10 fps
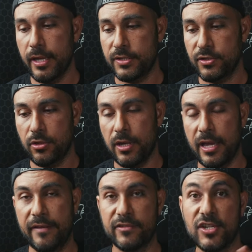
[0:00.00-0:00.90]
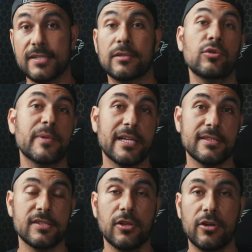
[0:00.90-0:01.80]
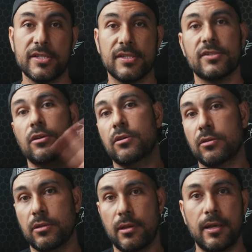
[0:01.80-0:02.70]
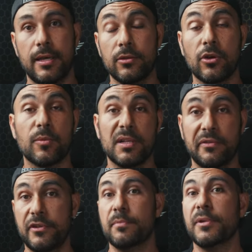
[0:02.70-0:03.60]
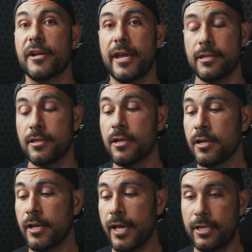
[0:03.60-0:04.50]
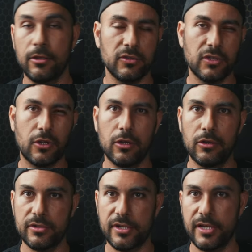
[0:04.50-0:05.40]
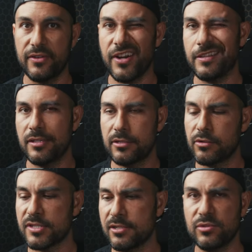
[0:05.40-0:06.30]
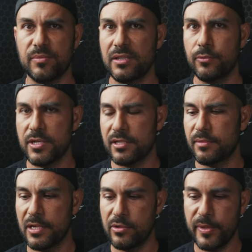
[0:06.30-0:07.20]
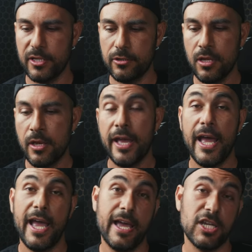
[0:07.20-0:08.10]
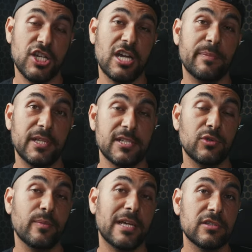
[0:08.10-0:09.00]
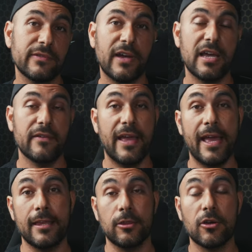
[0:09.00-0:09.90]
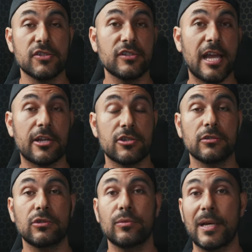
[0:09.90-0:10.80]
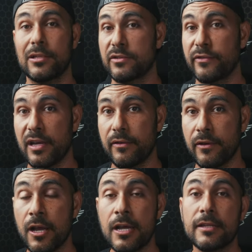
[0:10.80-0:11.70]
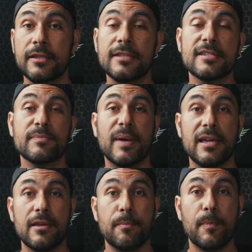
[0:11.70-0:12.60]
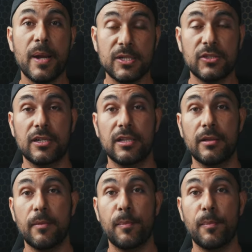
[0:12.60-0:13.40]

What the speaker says: So I have just luminance noise, so a normal film grain, and not color grain that looks a little bit weird in my opinion. Sharpness to -5 and noise reduction to -5. This is my personal